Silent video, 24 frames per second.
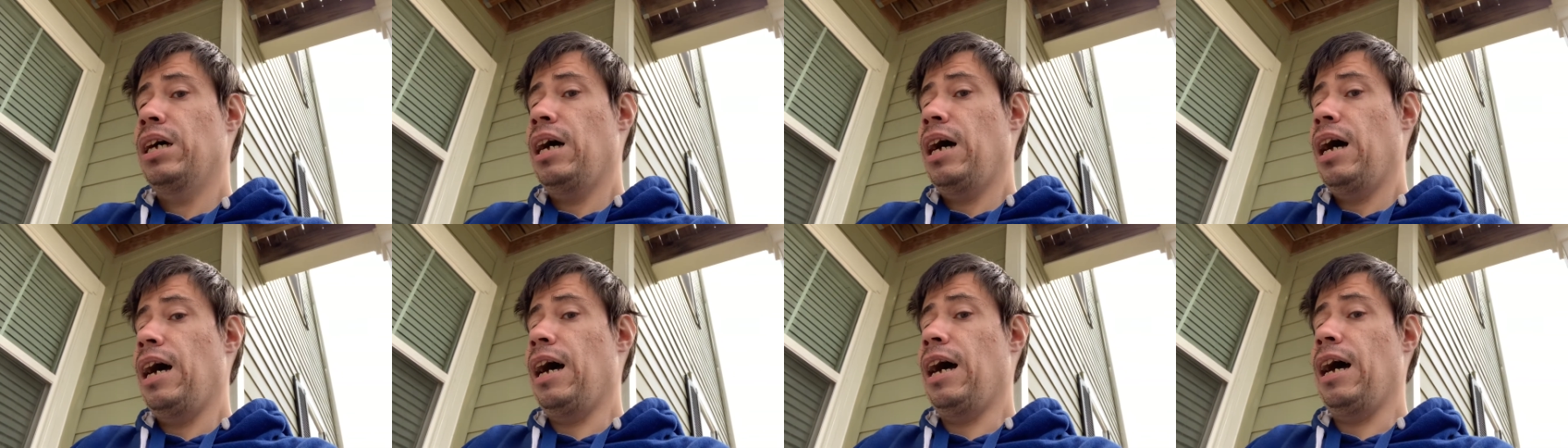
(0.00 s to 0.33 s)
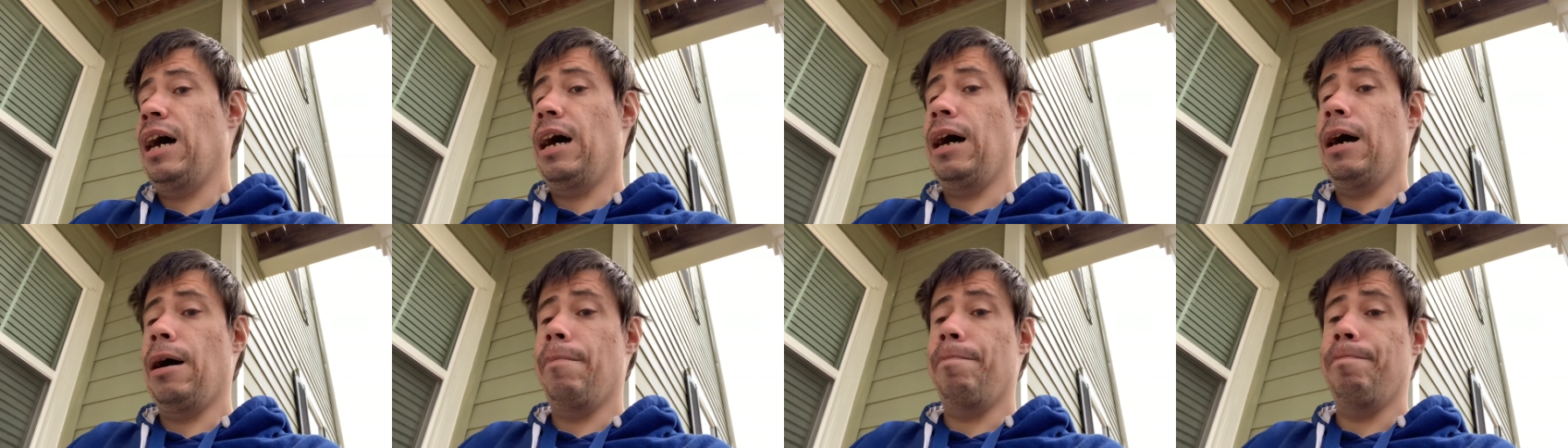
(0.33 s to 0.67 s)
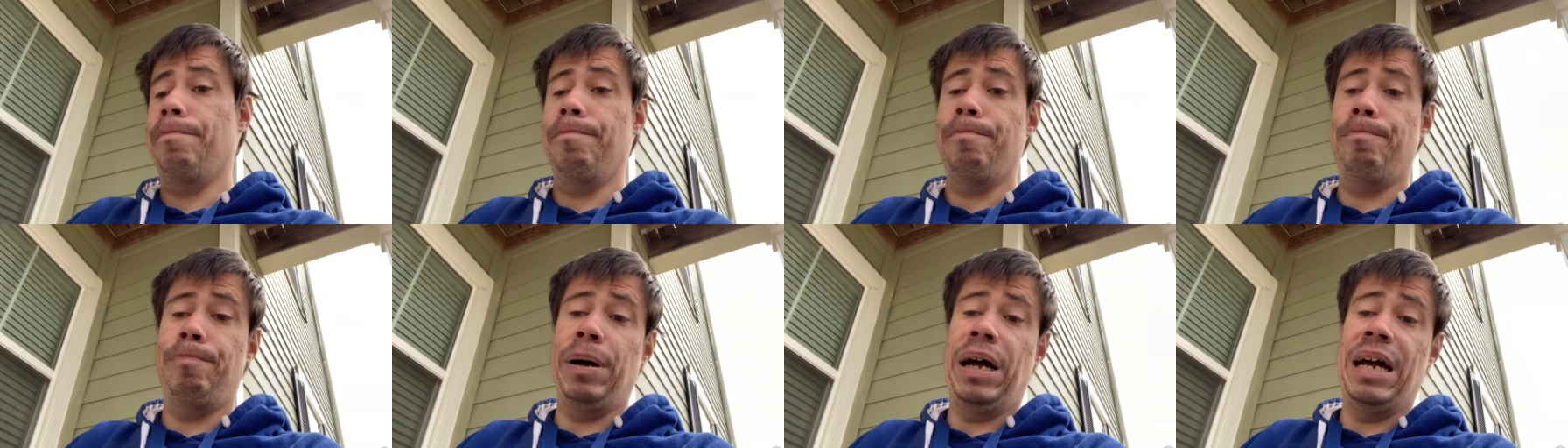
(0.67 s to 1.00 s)
Um,
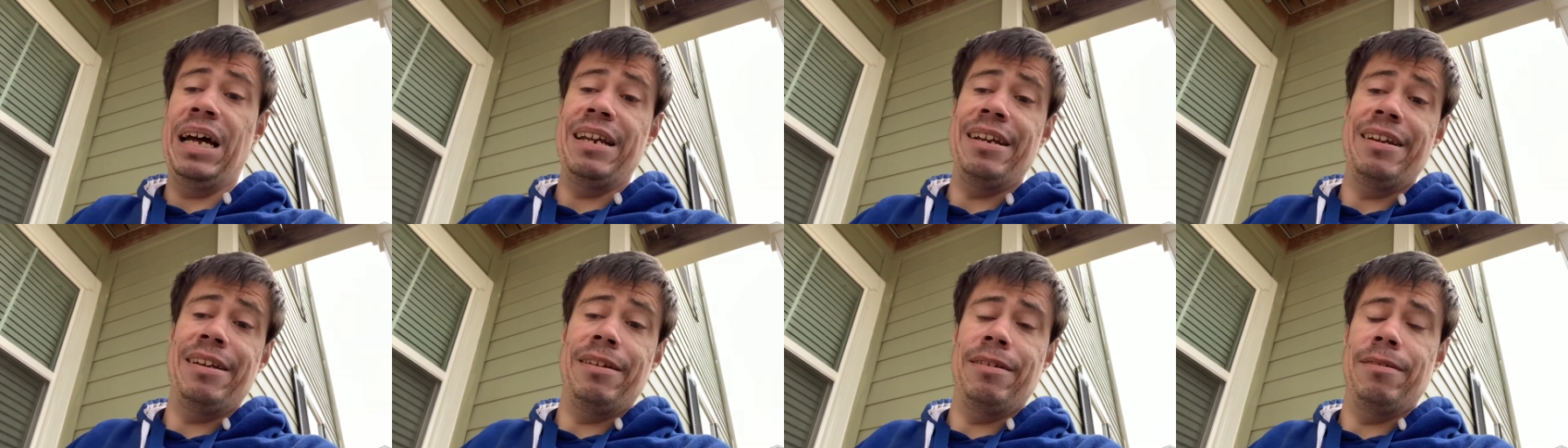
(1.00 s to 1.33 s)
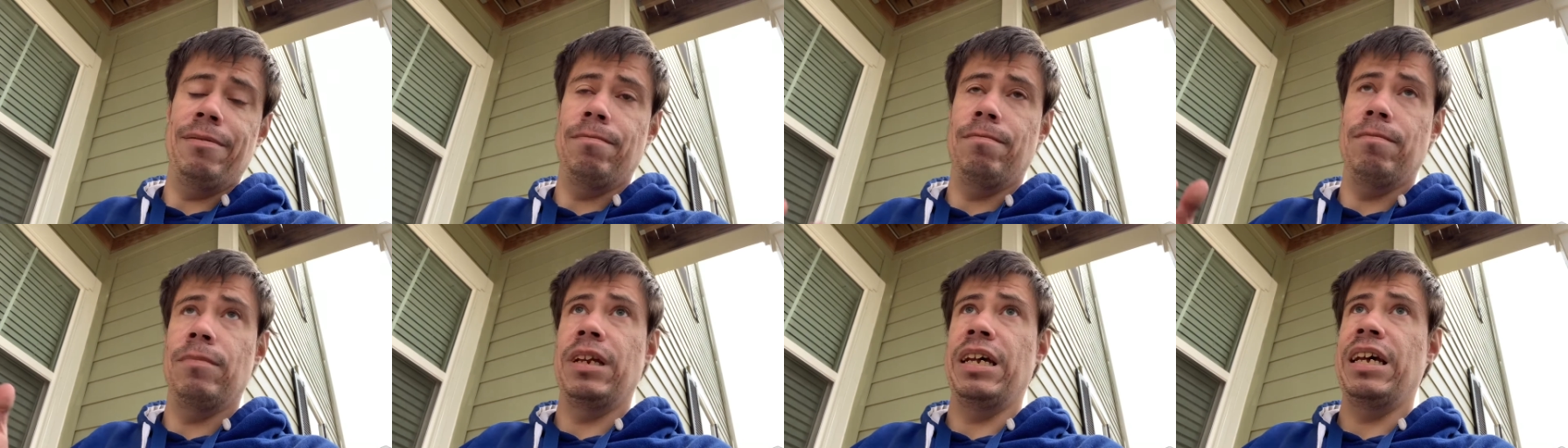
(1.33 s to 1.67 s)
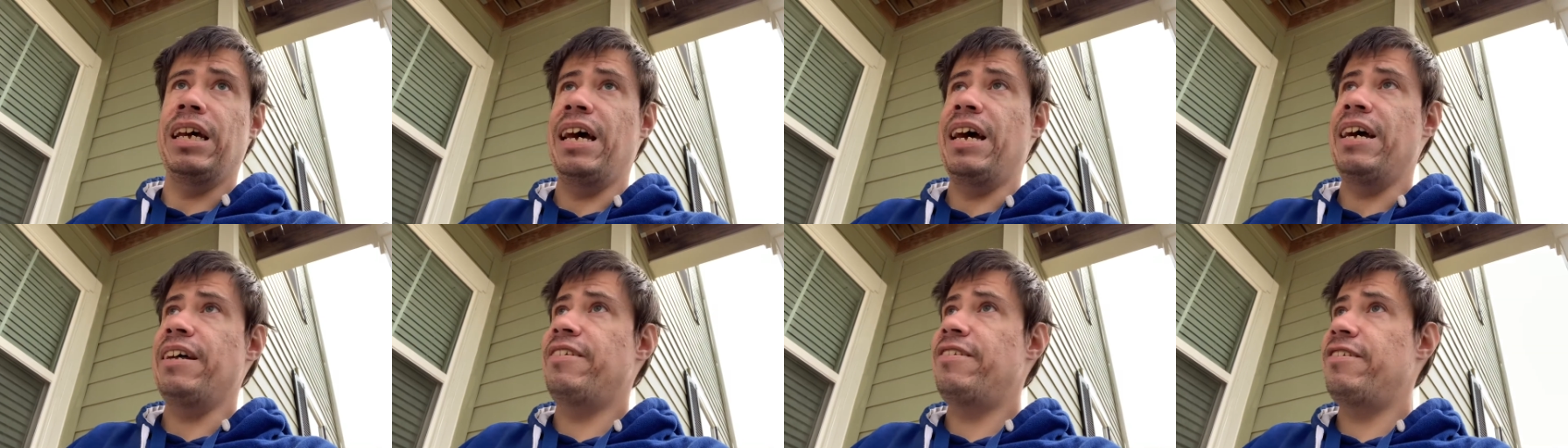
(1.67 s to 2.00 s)
but
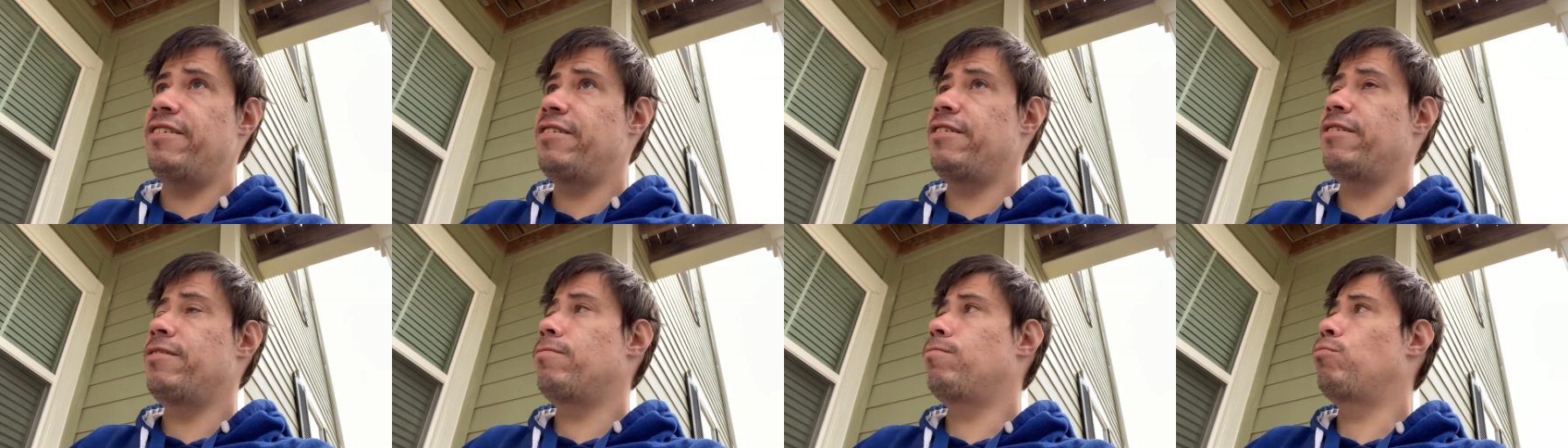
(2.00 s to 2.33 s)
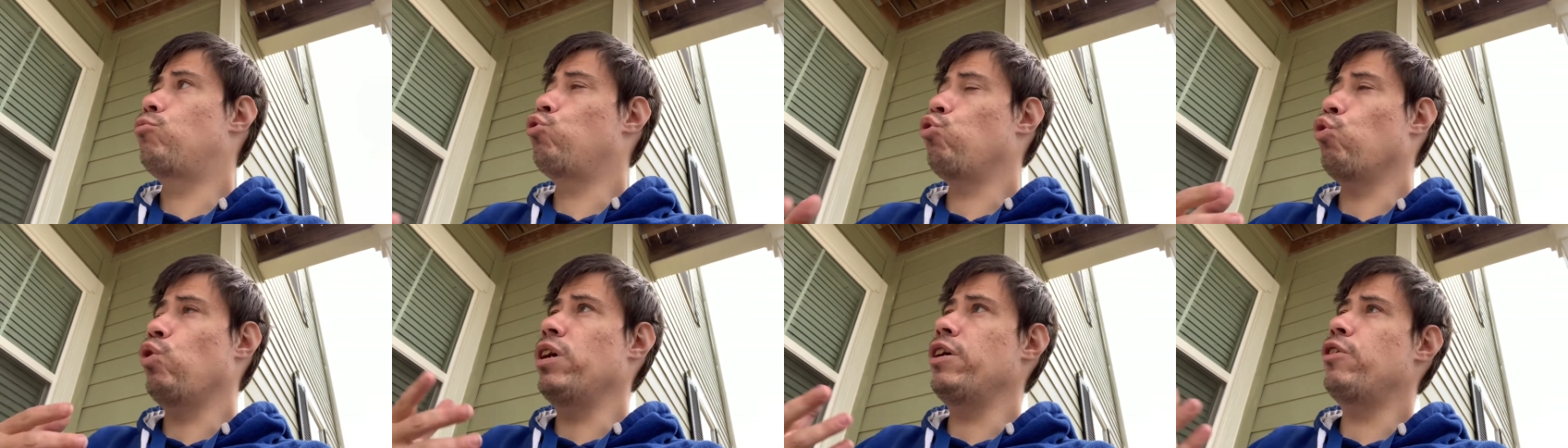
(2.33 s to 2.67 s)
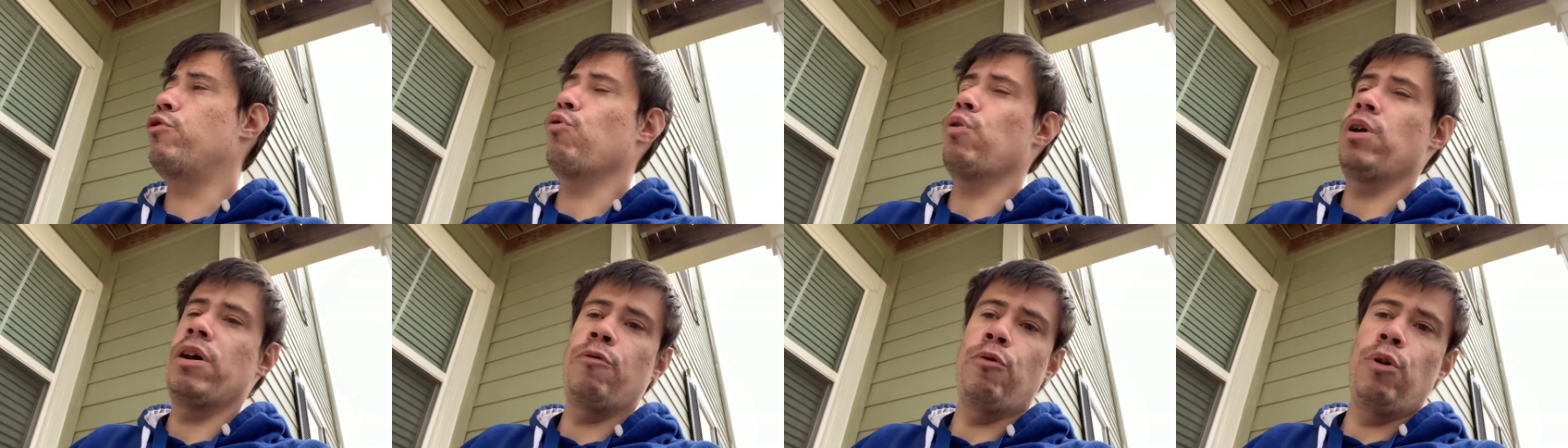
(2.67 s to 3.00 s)
it's
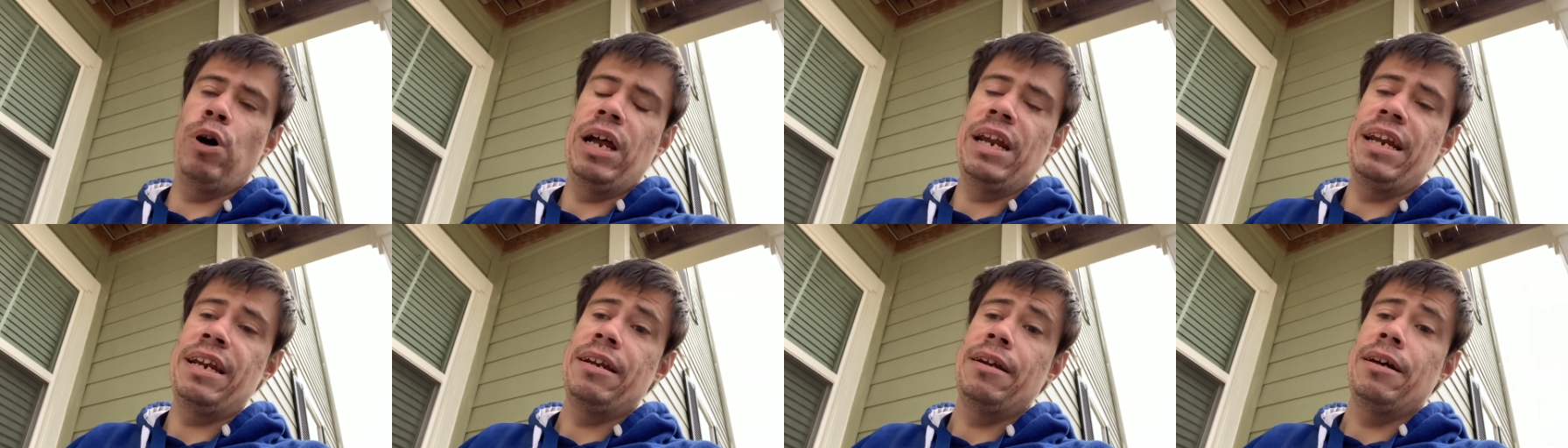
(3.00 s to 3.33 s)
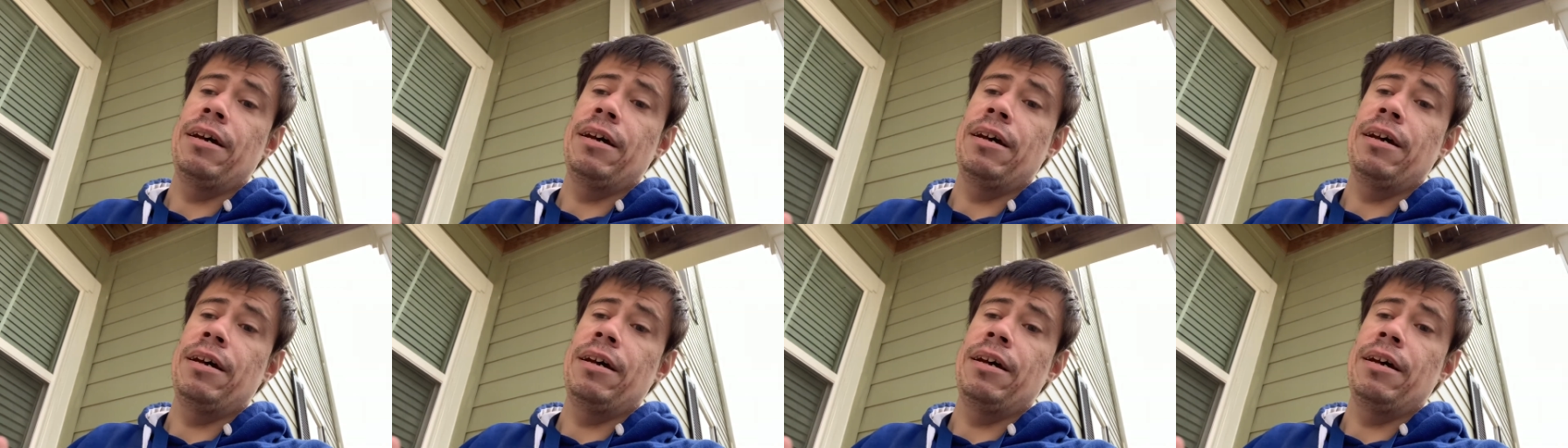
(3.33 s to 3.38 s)
2021.